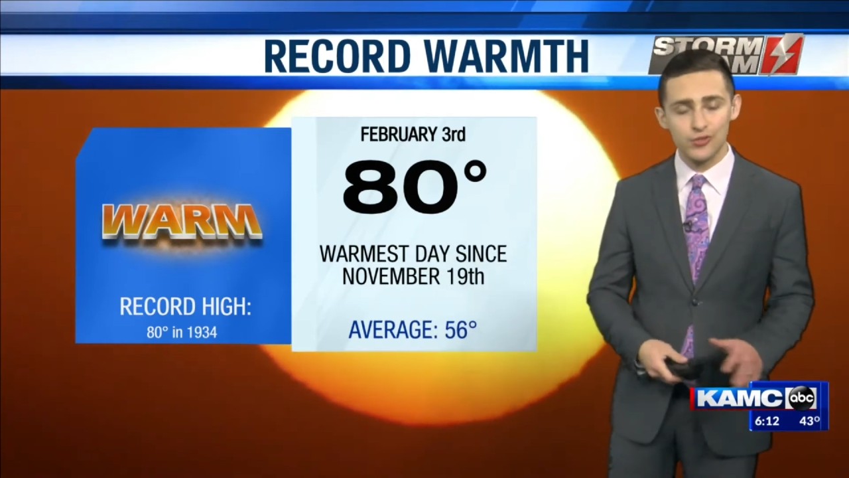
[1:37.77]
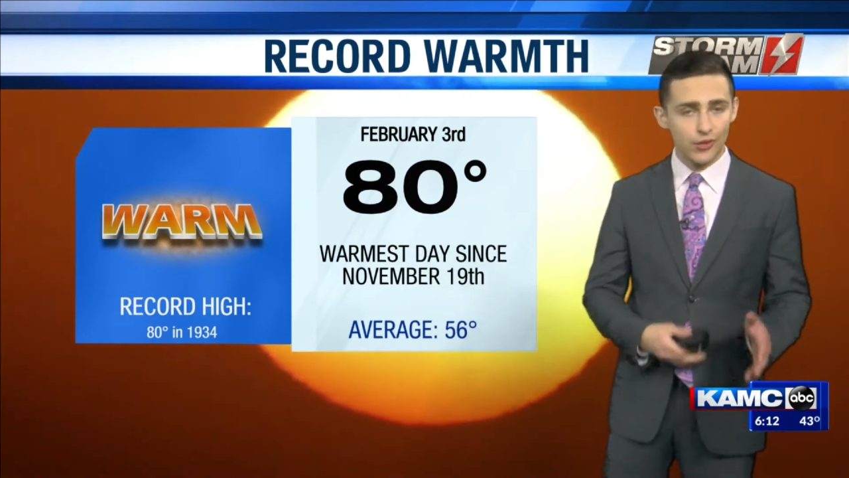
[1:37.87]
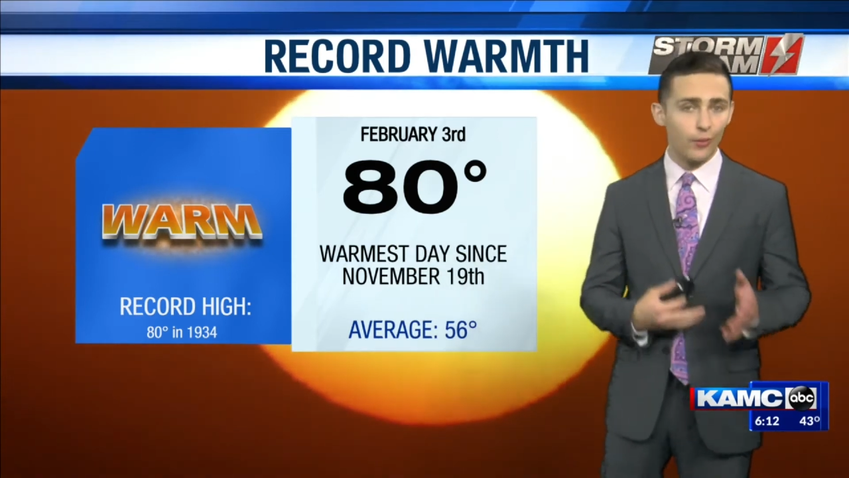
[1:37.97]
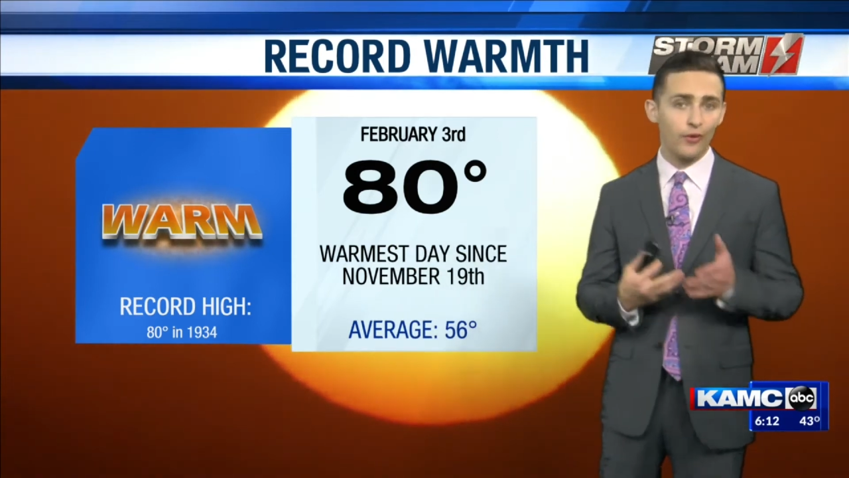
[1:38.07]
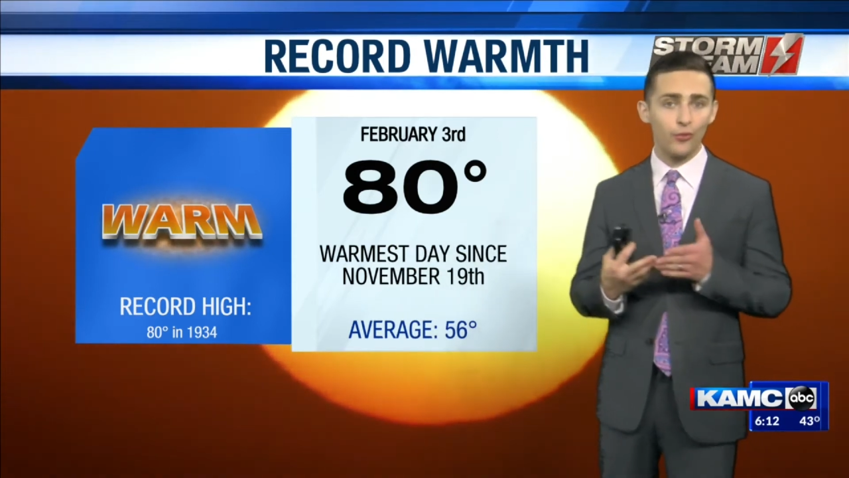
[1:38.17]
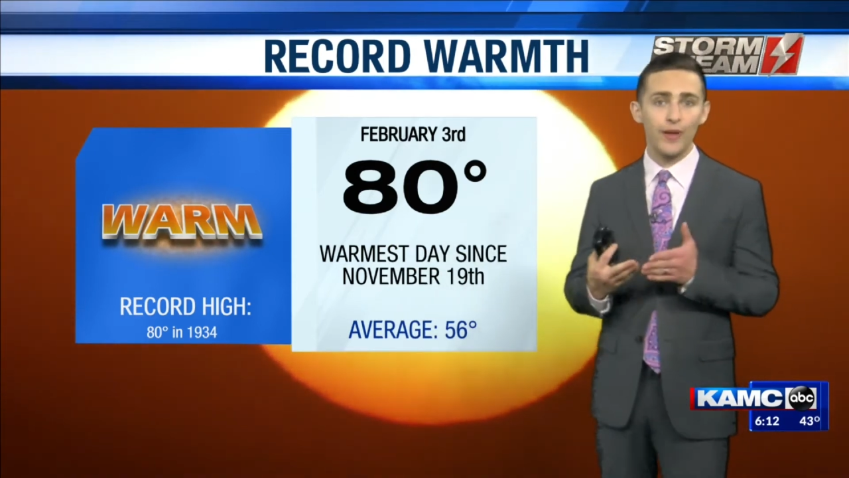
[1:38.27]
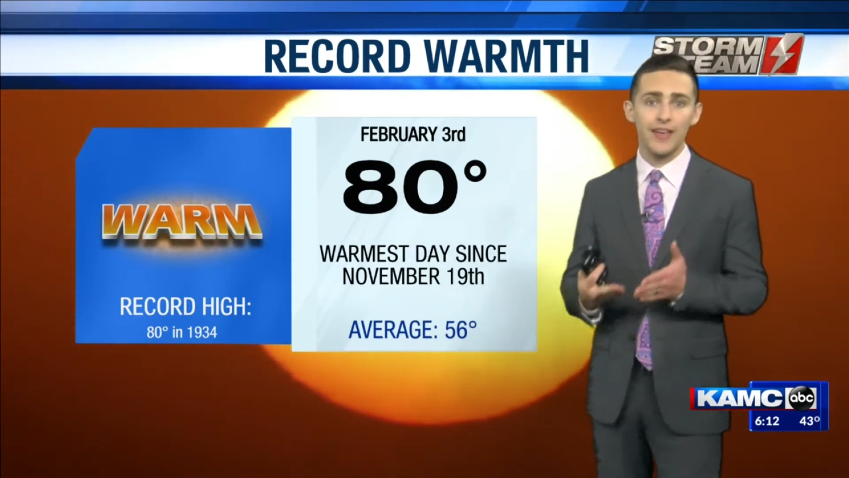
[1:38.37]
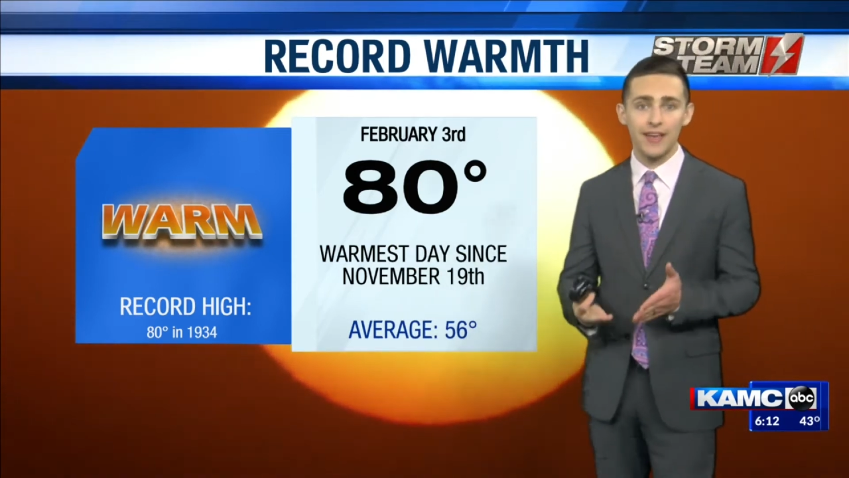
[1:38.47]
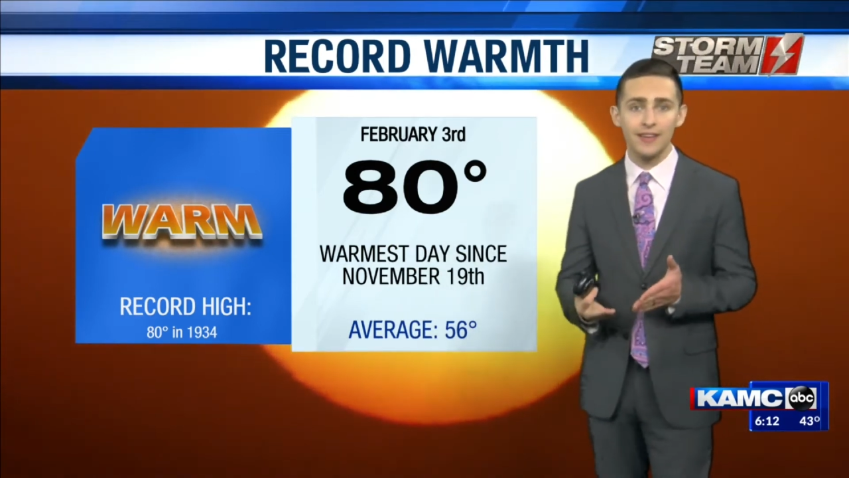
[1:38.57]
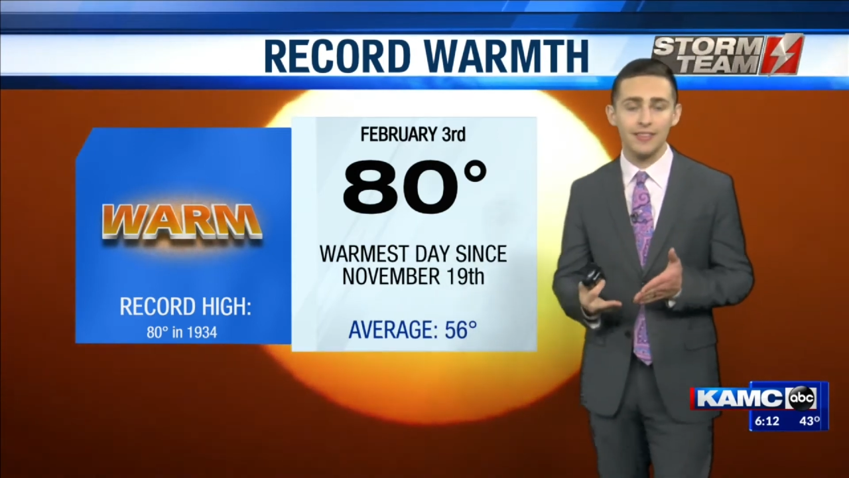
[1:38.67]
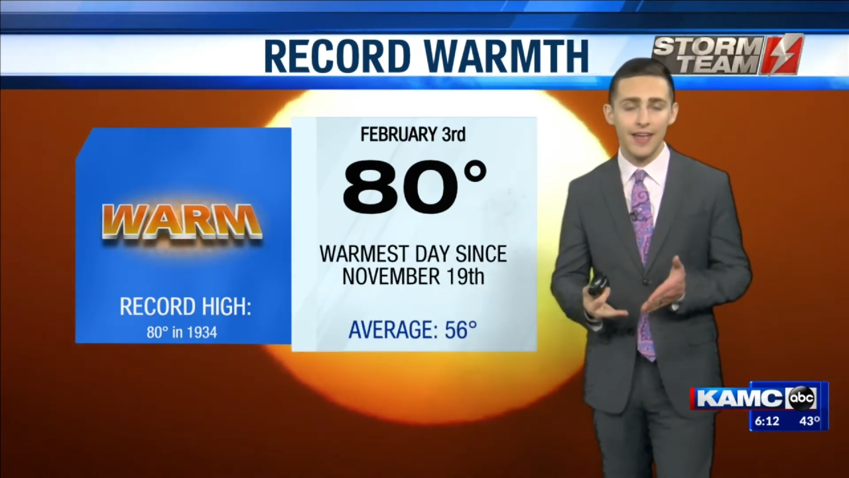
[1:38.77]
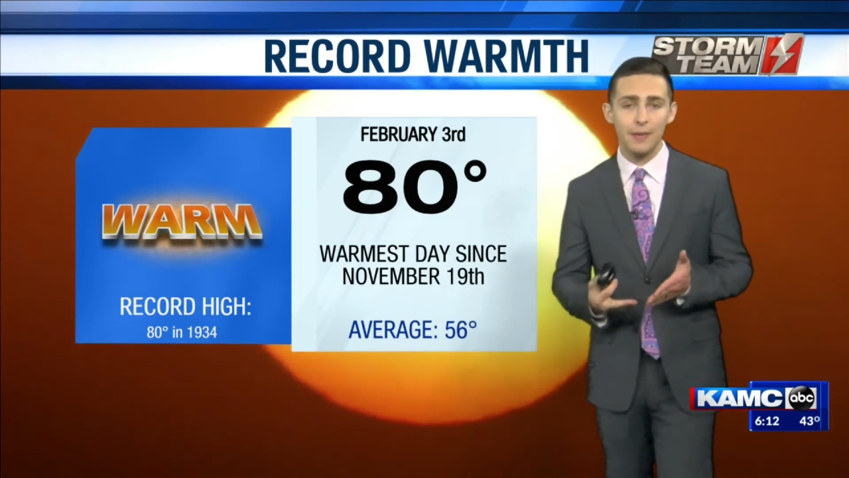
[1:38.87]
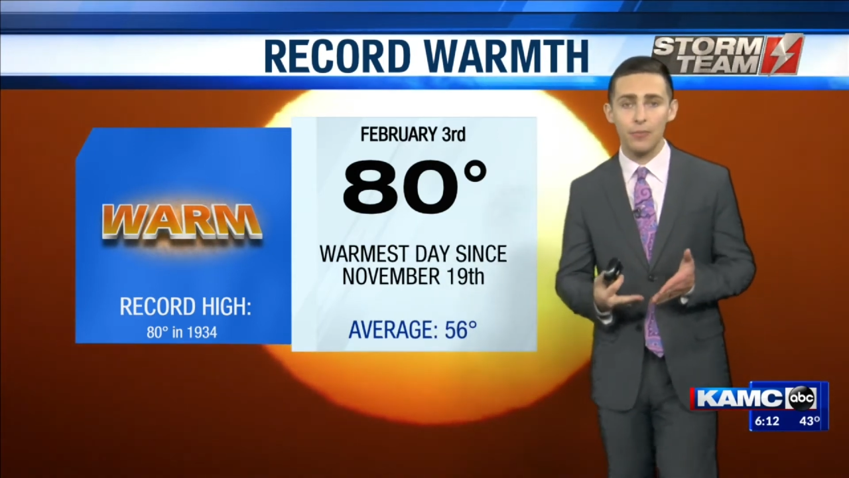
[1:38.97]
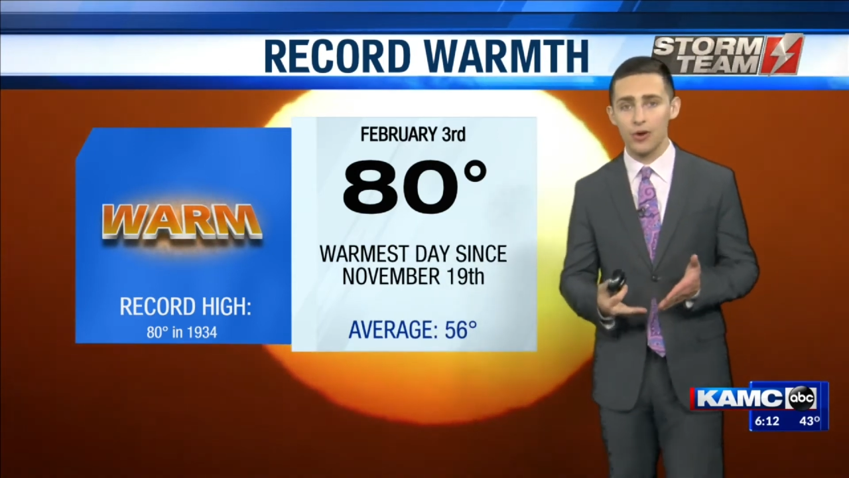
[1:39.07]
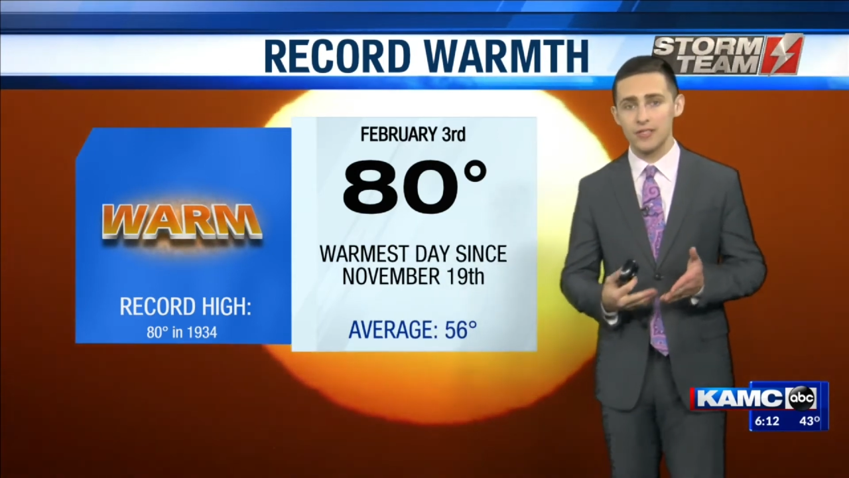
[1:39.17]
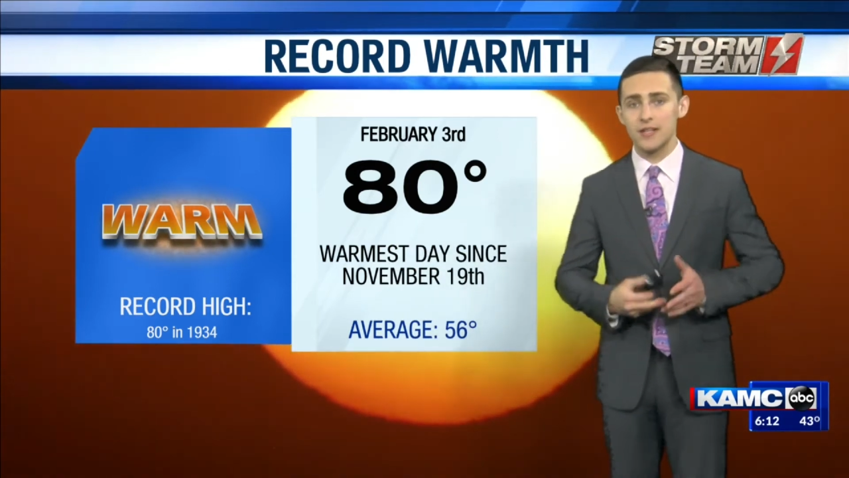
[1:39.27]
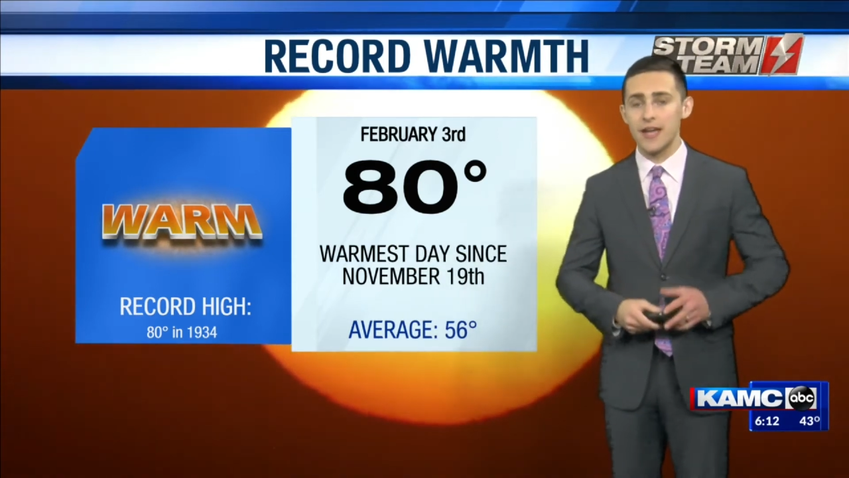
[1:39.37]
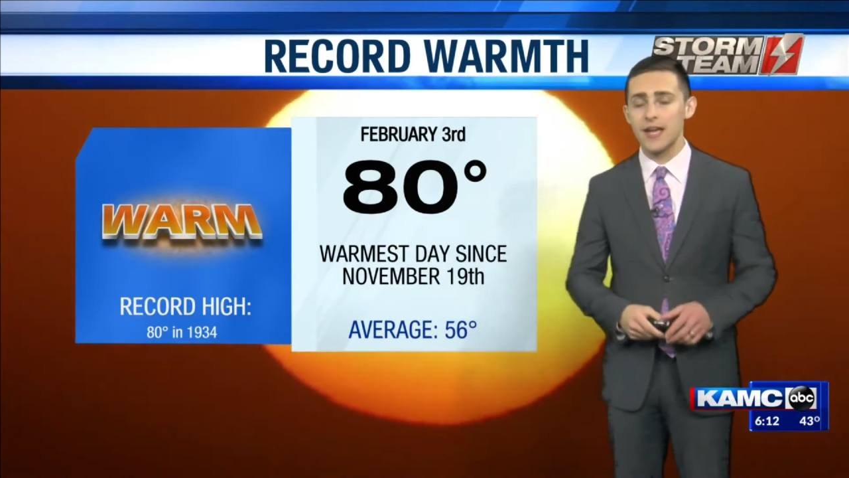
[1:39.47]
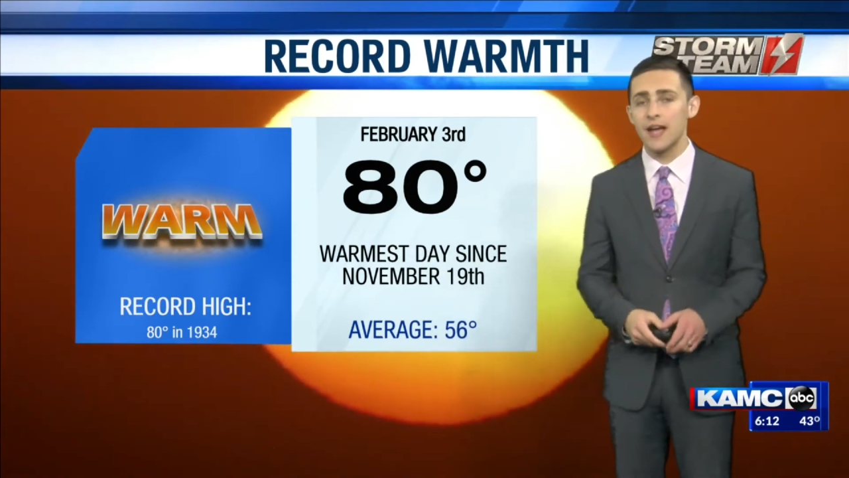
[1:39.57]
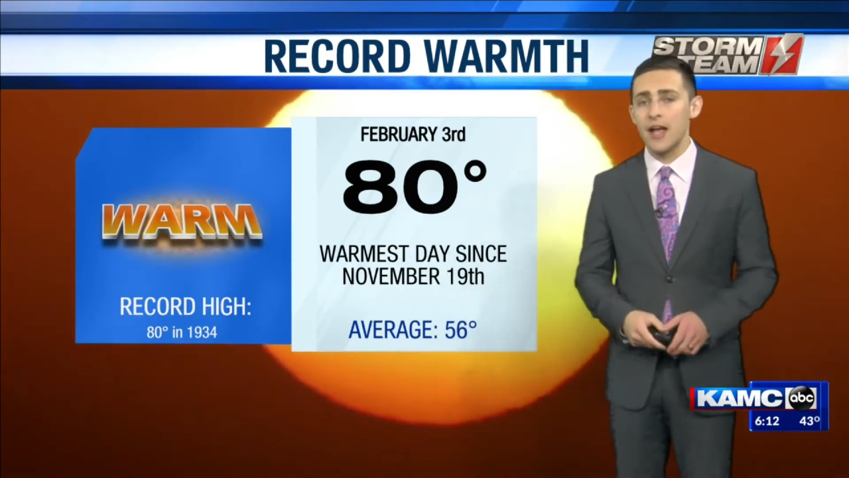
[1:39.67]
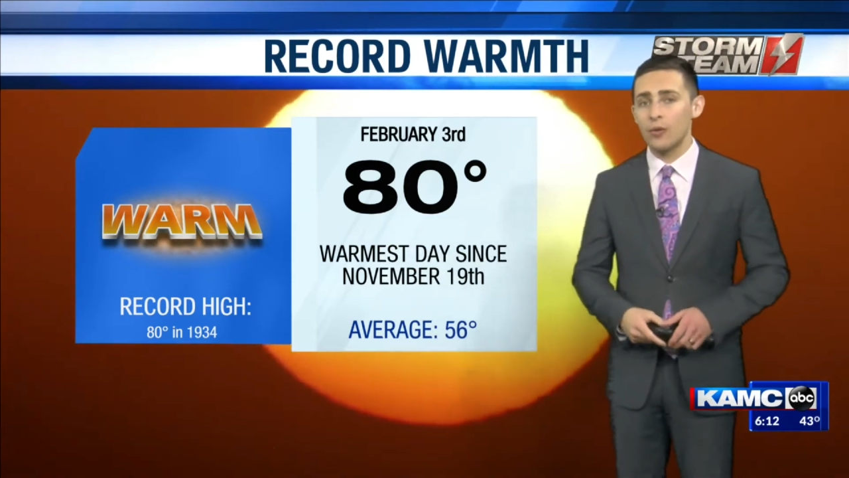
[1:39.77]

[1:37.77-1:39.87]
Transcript: So if we hit that mark today,